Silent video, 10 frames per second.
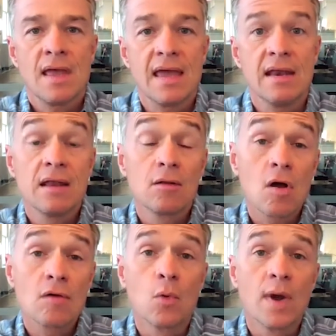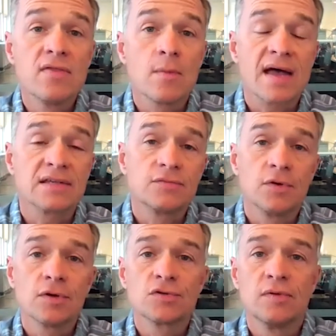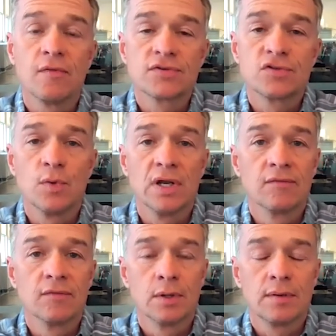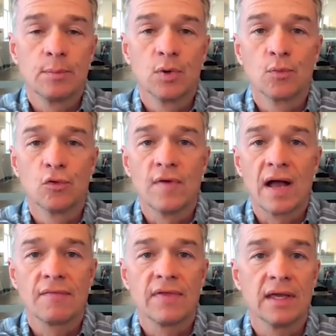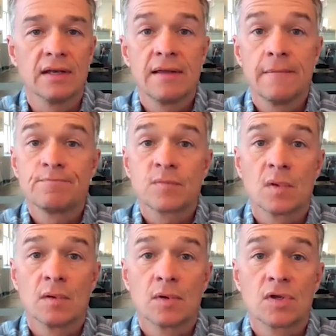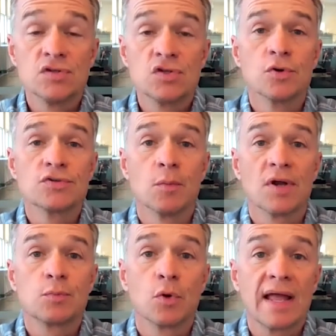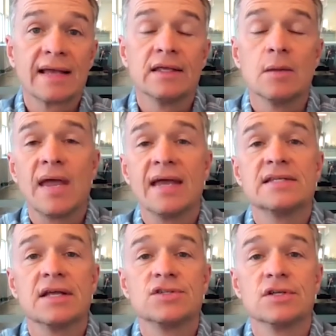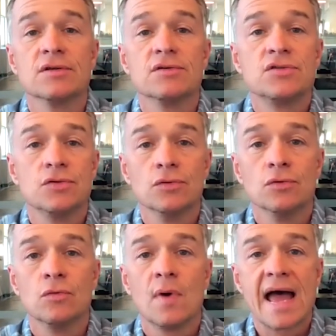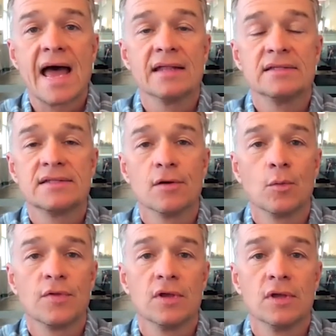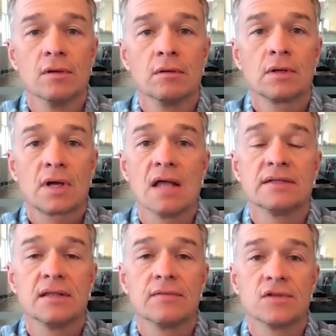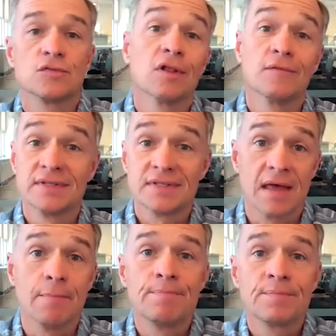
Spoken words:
And along the way in the past few years, we've also been able to prove out that consumers are much more likely to pay attention to ads that are within content that's relevant to them.